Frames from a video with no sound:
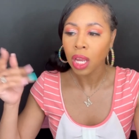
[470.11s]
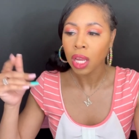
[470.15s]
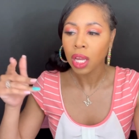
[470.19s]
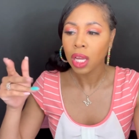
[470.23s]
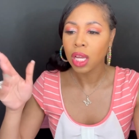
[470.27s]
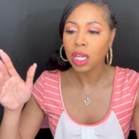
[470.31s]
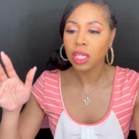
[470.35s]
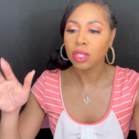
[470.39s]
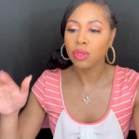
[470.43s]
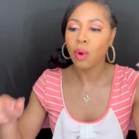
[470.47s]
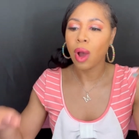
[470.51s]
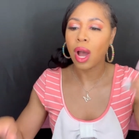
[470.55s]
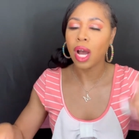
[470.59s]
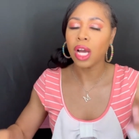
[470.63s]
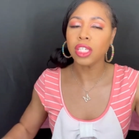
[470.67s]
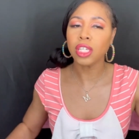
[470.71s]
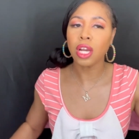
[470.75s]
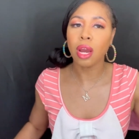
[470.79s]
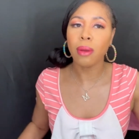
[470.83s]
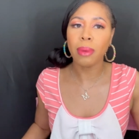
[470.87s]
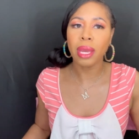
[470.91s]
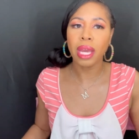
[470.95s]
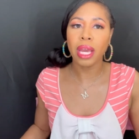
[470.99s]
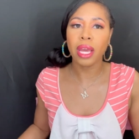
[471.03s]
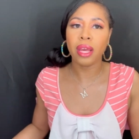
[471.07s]
Because why would
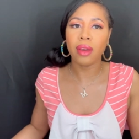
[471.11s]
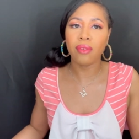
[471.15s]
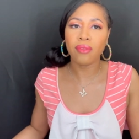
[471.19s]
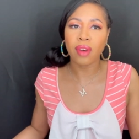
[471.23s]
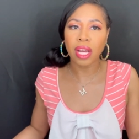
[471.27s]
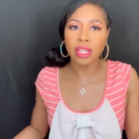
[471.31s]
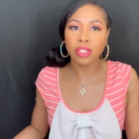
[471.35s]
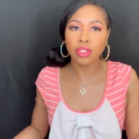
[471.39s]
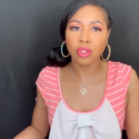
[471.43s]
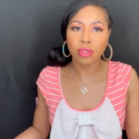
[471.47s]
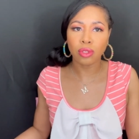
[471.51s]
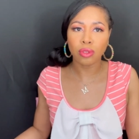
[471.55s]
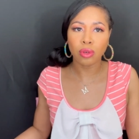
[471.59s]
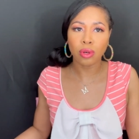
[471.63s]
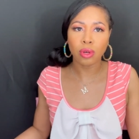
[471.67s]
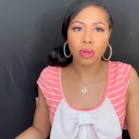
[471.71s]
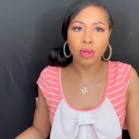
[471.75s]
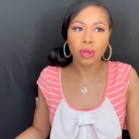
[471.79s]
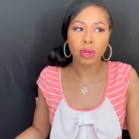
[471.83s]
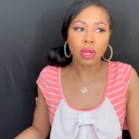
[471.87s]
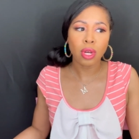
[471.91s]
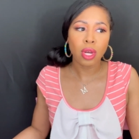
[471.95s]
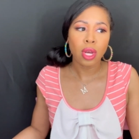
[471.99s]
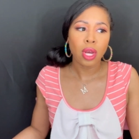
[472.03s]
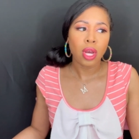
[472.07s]
your man invite you
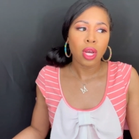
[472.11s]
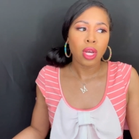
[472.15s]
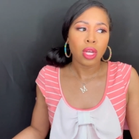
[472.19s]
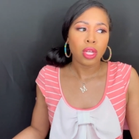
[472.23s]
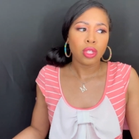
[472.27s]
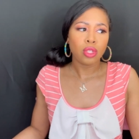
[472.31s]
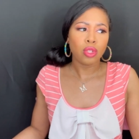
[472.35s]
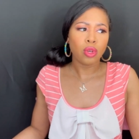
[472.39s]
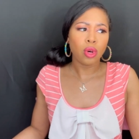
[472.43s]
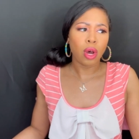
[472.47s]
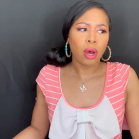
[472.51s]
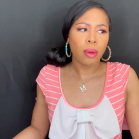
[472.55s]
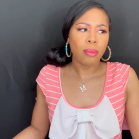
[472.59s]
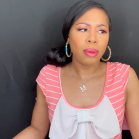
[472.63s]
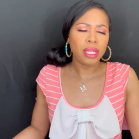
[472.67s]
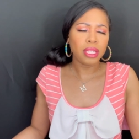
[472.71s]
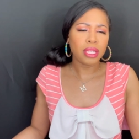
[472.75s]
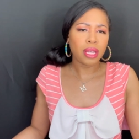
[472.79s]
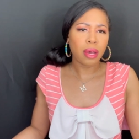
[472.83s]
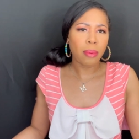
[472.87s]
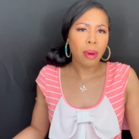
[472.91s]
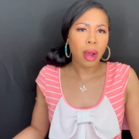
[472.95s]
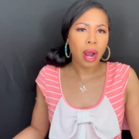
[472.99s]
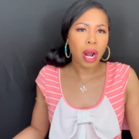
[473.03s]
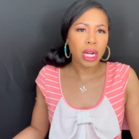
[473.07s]
to a
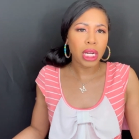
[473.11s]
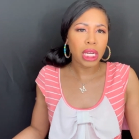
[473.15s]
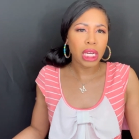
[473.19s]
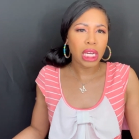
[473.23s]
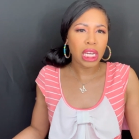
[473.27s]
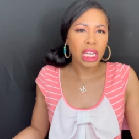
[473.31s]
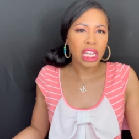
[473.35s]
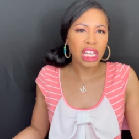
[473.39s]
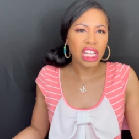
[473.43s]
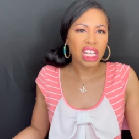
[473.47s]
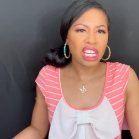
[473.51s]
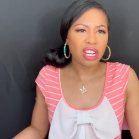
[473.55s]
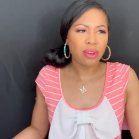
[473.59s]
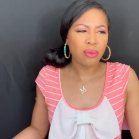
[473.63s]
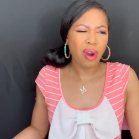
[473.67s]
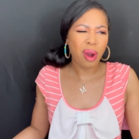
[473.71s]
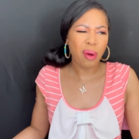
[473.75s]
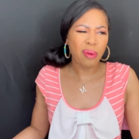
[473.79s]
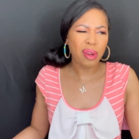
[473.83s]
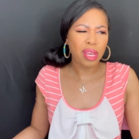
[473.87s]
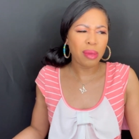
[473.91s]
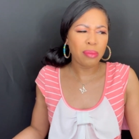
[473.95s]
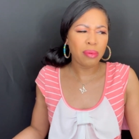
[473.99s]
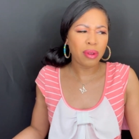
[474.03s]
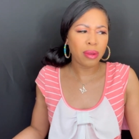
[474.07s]
pizza party and he, why
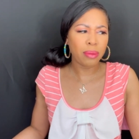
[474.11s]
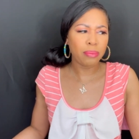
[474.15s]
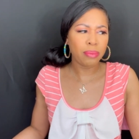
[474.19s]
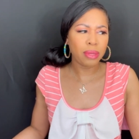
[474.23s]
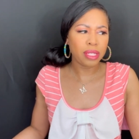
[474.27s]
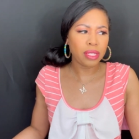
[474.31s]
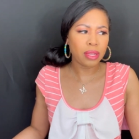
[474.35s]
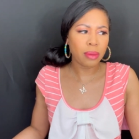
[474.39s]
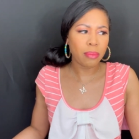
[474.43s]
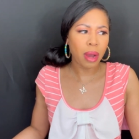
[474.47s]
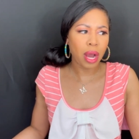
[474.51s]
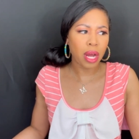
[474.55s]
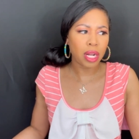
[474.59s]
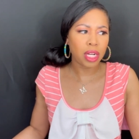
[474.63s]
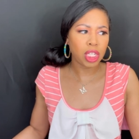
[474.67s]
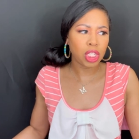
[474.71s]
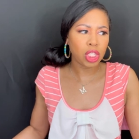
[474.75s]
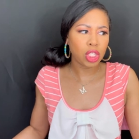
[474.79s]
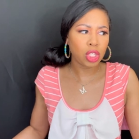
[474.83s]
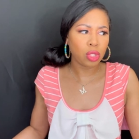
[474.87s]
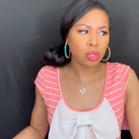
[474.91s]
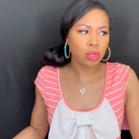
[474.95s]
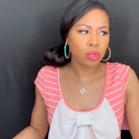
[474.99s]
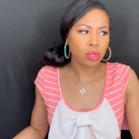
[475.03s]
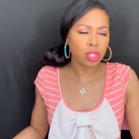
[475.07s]
would he bring pizza party
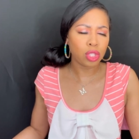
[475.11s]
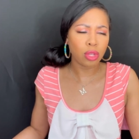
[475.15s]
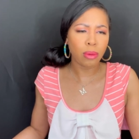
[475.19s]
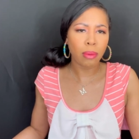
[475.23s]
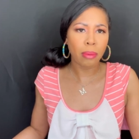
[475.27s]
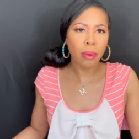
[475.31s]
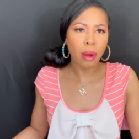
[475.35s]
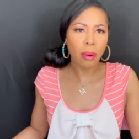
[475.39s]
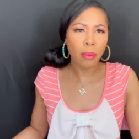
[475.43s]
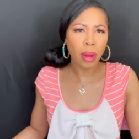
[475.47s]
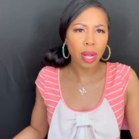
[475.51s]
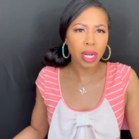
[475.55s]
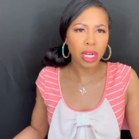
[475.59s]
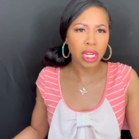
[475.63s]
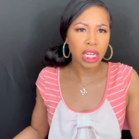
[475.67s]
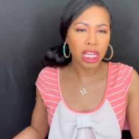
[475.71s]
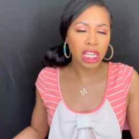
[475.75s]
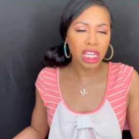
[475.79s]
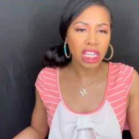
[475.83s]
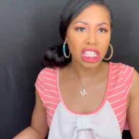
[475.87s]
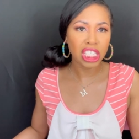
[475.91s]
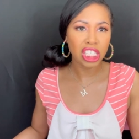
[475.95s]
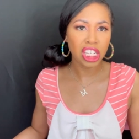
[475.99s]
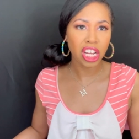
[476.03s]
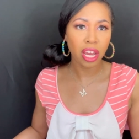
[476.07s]
to a Super Bowl party and
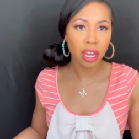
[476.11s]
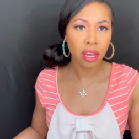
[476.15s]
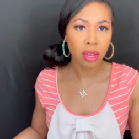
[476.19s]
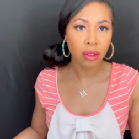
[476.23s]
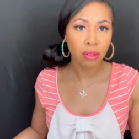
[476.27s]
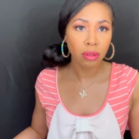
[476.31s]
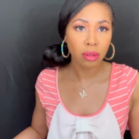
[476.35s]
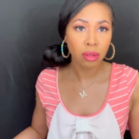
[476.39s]
he's a chef?